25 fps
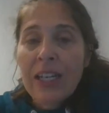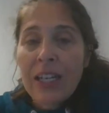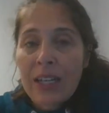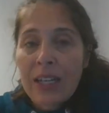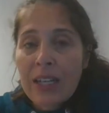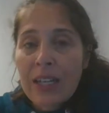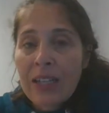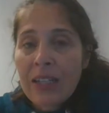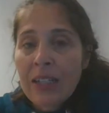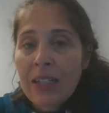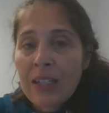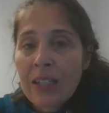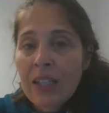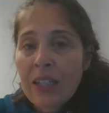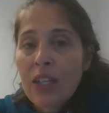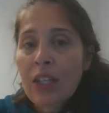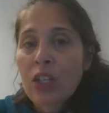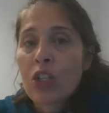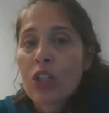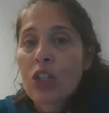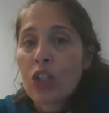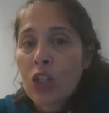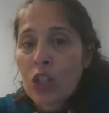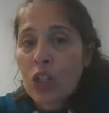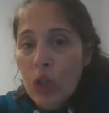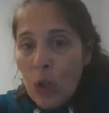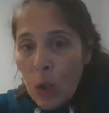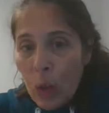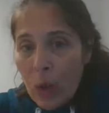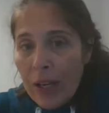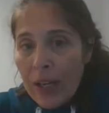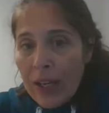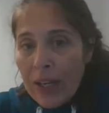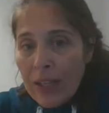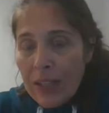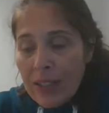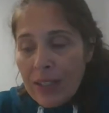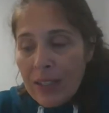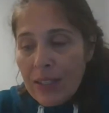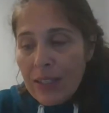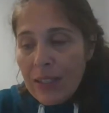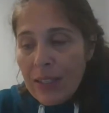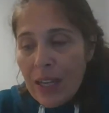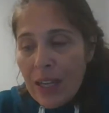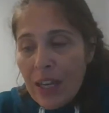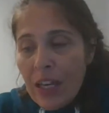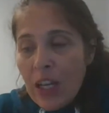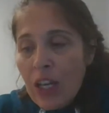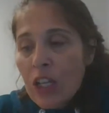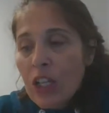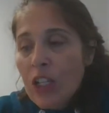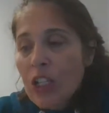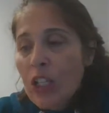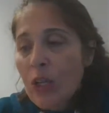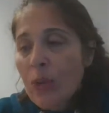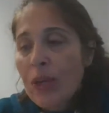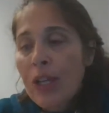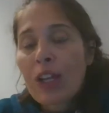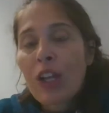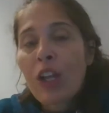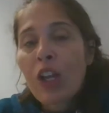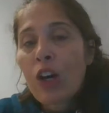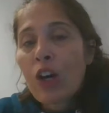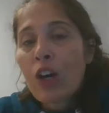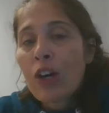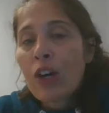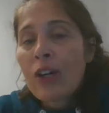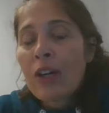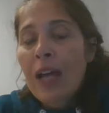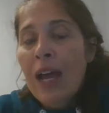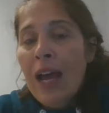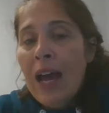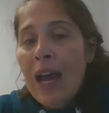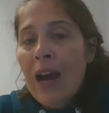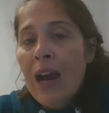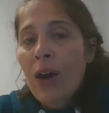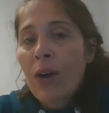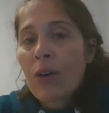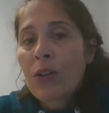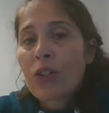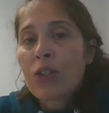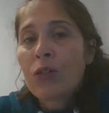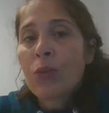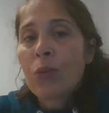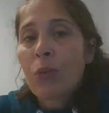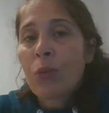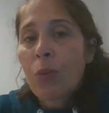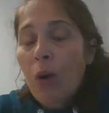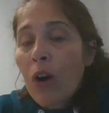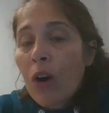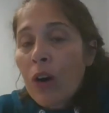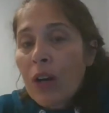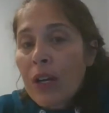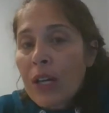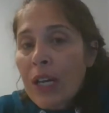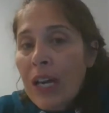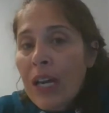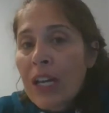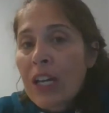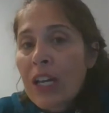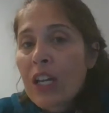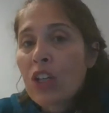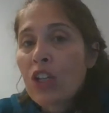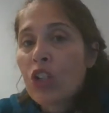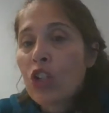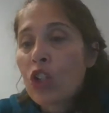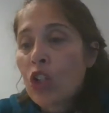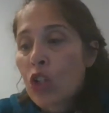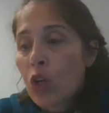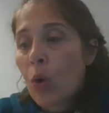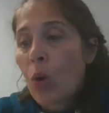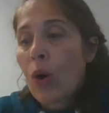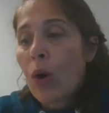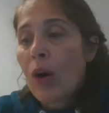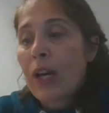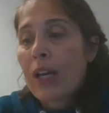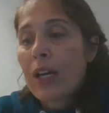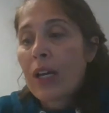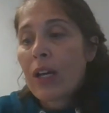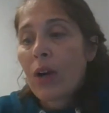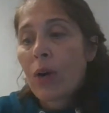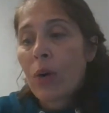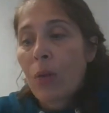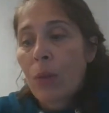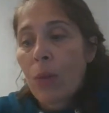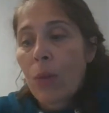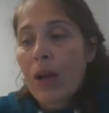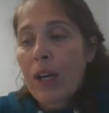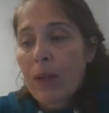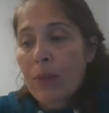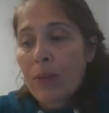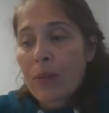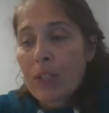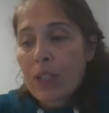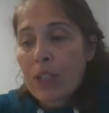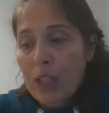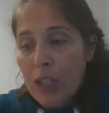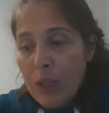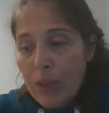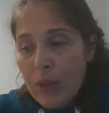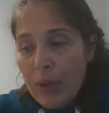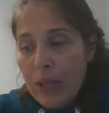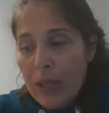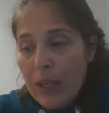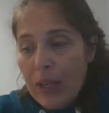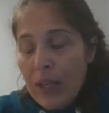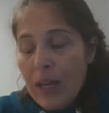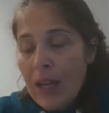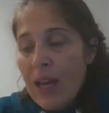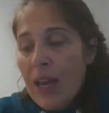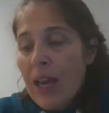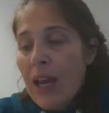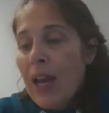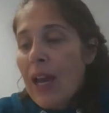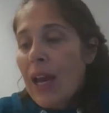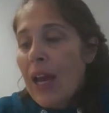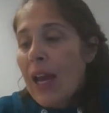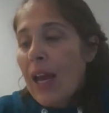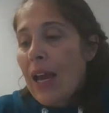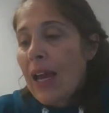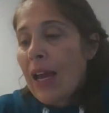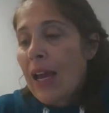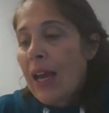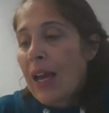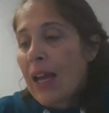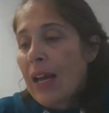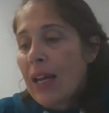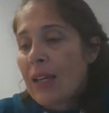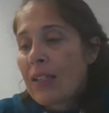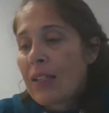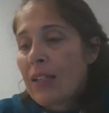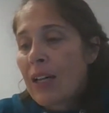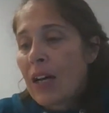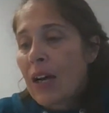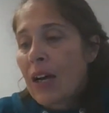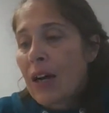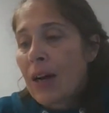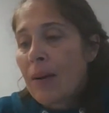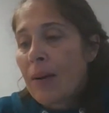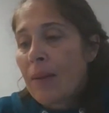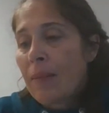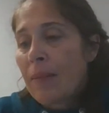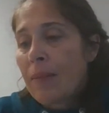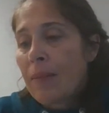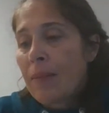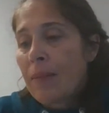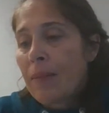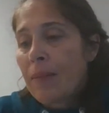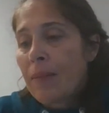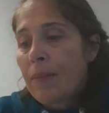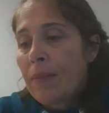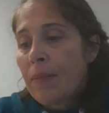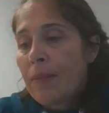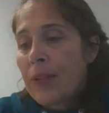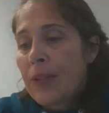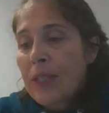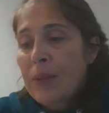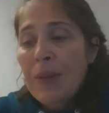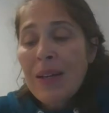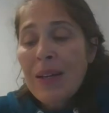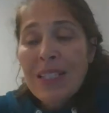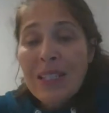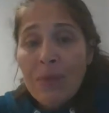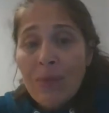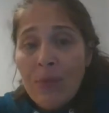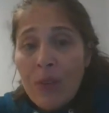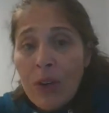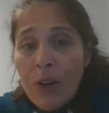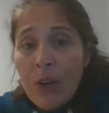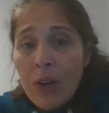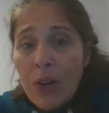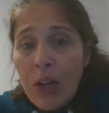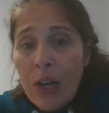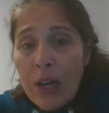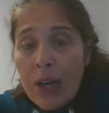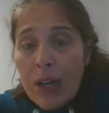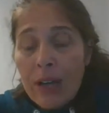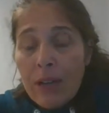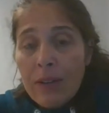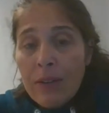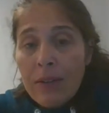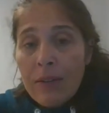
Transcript: is joyous. So he learned how to work and enjoy what he was doing. And this makes him feel good.